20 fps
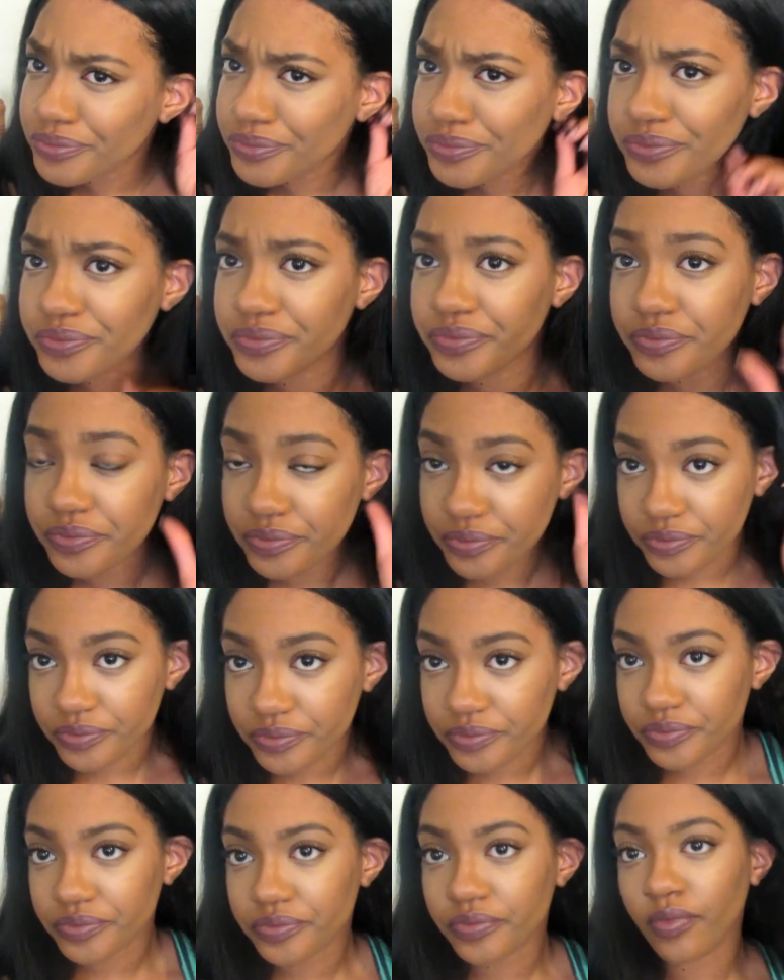
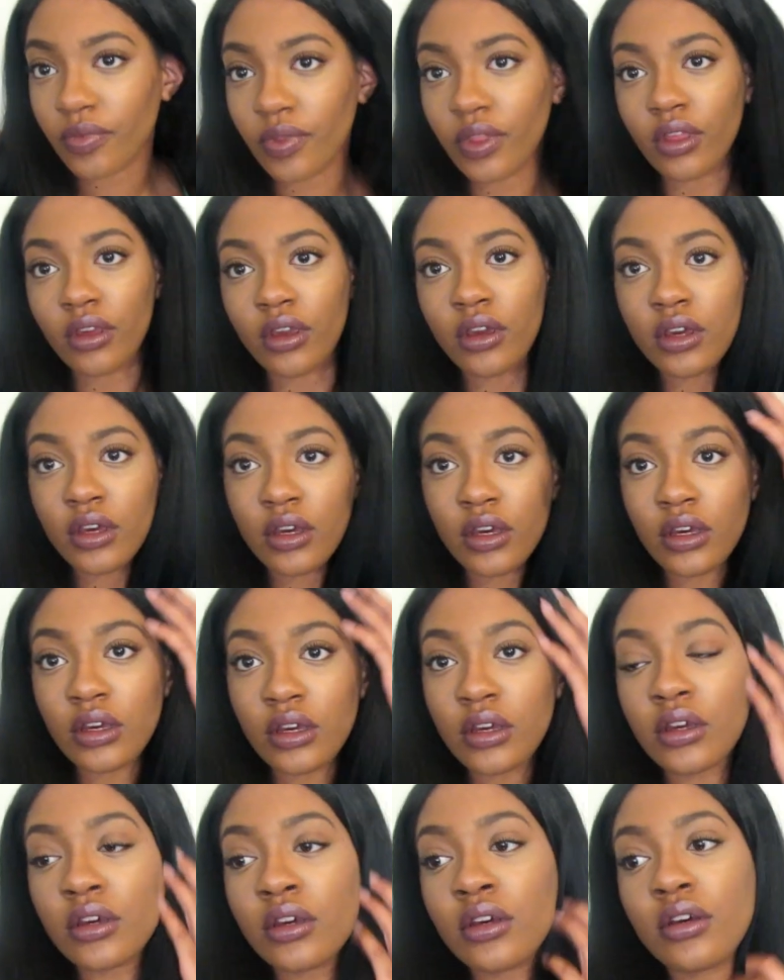
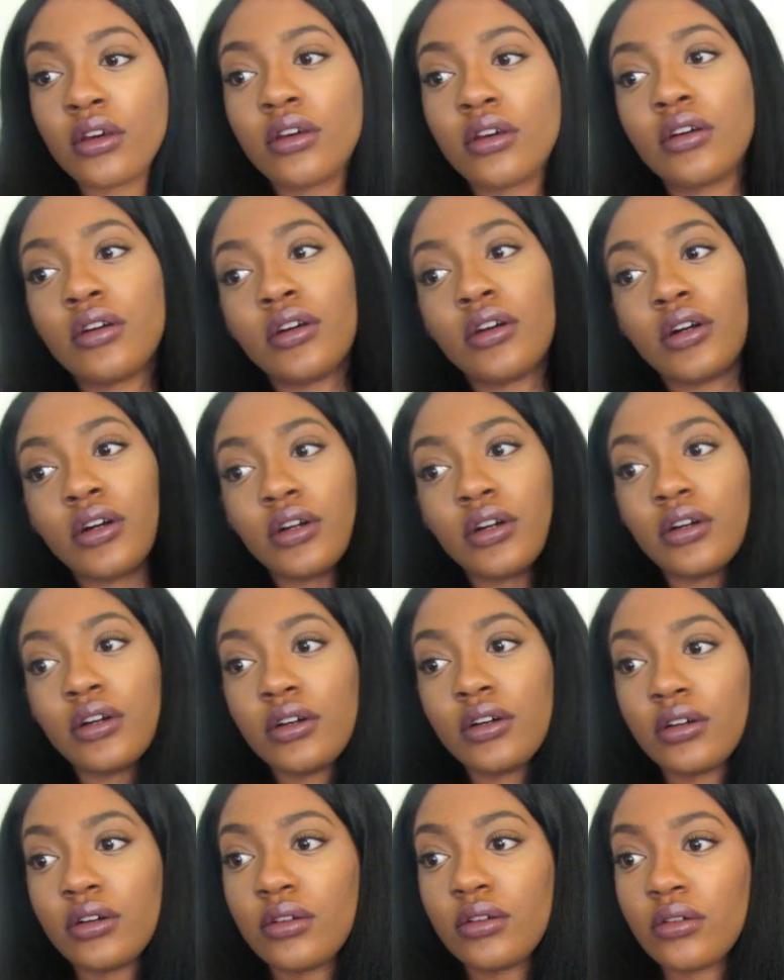
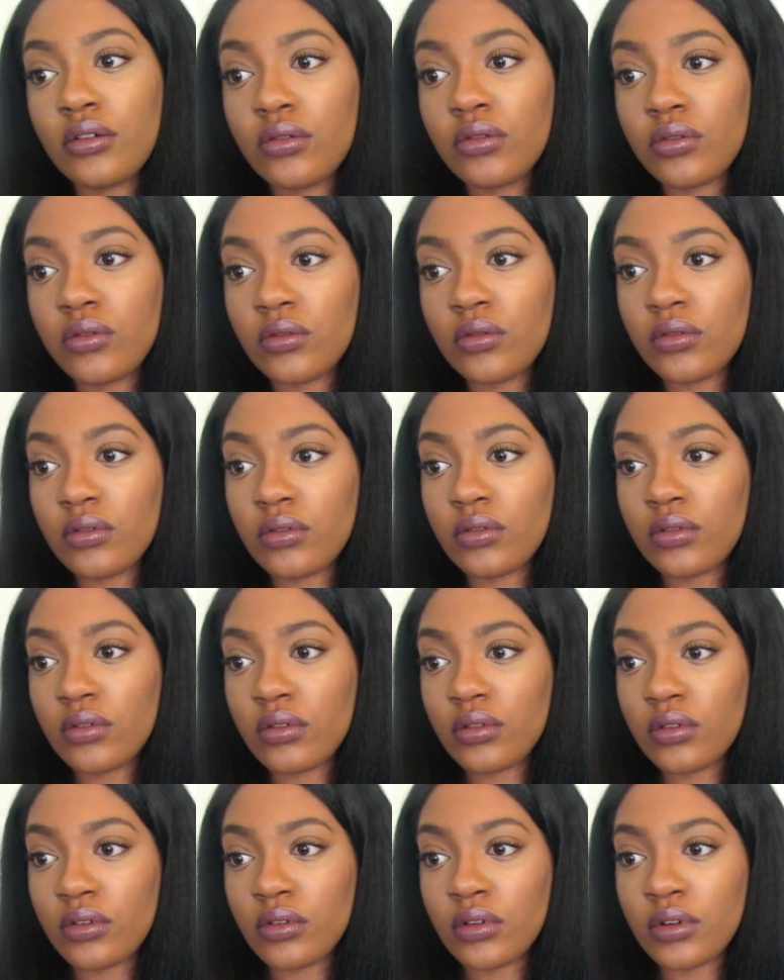
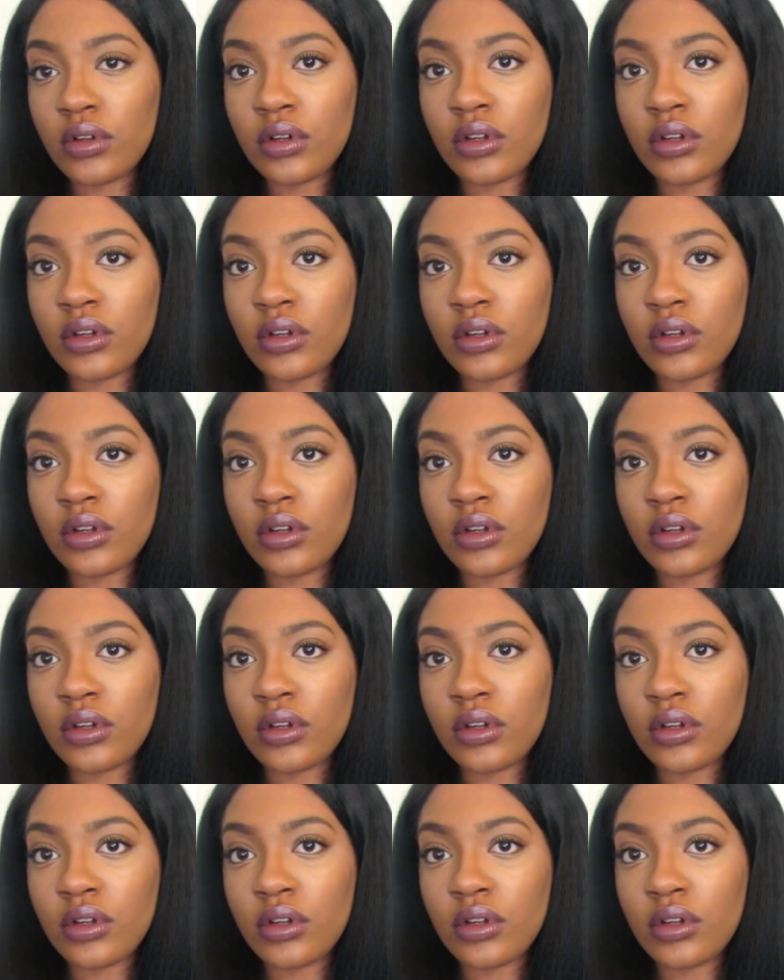No one is speaking in this clip.